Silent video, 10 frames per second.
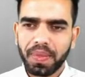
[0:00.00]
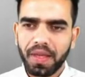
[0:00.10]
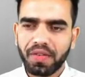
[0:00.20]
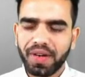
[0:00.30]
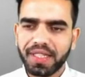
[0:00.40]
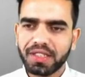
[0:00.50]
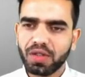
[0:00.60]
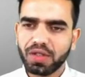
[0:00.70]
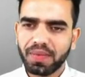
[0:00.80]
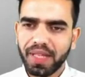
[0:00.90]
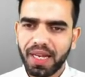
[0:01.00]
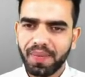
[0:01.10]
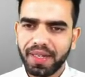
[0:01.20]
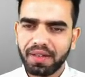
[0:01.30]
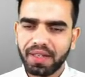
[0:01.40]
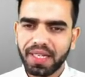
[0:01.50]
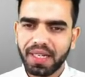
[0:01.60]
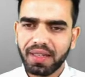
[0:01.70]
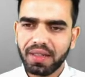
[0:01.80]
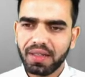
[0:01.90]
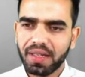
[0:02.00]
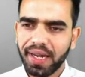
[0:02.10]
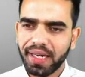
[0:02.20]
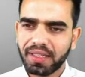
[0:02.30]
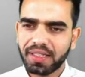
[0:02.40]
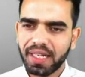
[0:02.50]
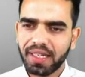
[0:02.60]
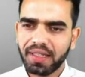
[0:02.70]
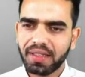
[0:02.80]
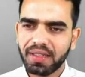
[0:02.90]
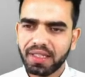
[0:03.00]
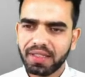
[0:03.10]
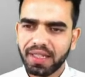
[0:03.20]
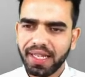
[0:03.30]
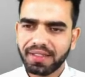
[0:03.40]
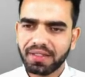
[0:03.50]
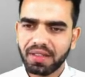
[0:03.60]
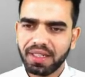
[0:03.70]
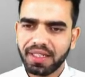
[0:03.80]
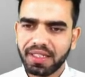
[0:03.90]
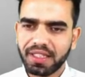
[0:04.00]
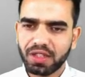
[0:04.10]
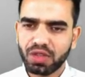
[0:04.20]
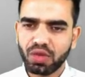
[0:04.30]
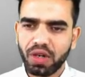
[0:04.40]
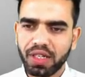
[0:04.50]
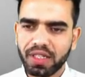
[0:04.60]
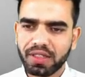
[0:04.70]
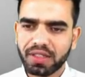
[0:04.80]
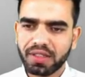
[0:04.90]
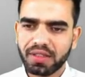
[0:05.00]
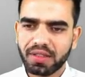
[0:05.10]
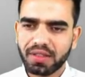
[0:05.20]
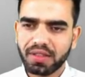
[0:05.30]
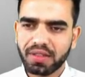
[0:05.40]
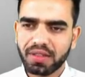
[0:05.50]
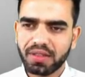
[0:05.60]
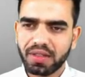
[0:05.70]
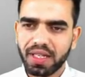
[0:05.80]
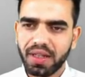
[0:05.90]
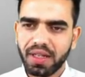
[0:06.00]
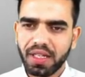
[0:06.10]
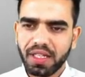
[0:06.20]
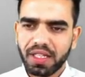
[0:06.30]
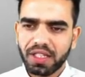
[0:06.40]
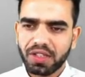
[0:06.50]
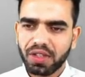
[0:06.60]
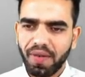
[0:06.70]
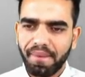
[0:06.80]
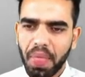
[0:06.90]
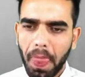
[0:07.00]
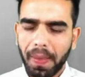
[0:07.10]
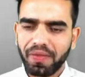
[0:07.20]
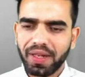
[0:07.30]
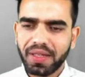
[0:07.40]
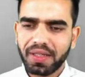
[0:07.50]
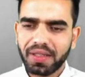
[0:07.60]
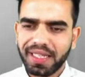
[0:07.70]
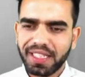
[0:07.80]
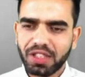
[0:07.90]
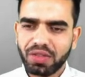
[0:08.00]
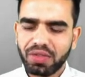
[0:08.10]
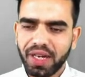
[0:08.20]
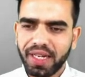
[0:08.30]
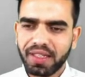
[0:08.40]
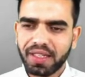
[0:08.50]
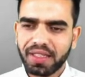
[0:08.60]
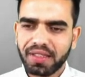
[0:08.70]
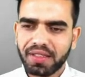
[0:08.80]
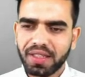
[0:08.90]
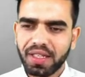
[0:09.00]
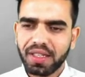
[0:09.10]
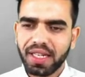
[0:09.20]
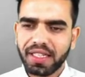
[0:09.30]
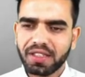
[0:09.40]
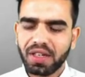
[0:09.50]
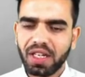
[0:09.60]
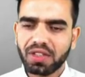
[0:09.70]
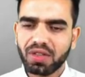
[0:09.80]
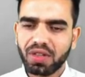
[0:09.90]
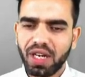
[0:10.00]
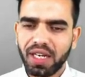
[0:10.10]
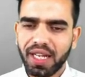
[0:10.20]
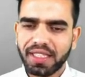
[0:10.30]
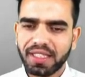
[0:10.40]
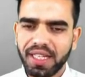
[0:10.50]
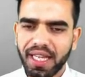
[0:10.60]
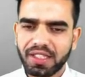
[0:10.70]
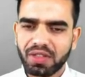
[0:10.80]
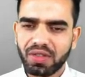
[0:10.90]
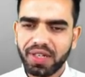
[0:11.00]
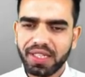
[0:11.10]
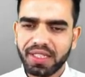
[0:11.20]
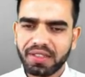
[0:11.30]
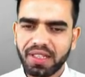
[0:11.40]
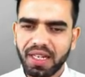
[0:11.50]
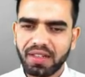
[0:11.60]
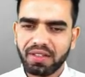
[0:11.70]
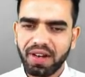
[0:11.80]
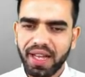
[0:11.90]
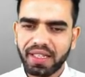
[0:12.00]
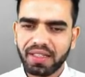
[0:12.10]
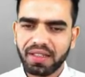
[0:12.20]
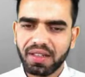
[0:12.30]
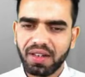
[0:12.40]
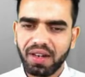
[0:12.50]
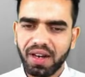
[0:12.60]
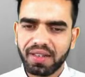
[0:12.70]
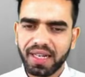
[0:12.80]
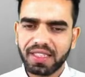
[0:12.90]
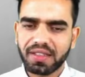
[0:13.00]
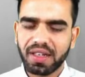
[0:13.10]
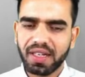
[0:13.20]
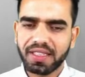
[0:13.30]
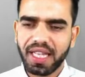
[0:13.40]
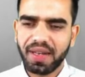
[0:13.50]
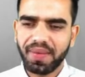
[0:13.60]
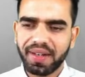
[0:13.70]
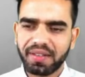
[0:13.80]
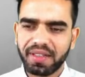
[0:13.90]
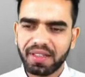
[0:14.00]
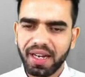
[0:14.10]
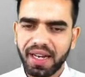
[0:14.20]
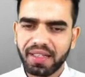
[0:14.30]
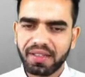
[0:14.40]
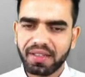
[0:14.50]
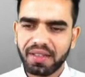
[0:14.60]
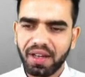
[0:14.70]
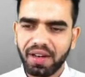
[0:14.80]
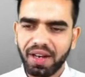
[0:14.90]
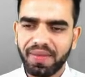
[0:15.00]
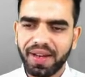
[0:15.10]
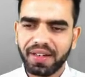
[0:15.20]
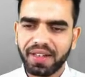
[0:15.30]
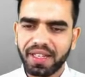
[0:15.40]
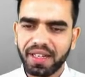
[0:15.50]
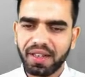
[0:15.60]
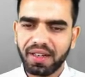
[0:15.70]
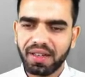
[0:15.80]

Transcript: One is those of the alimentary canal, and second is accessory digestive organs. Okay, so one digestive tract is that is also called as the gastrointestinal tract, or that's called as alimentary tract or alimentary canal.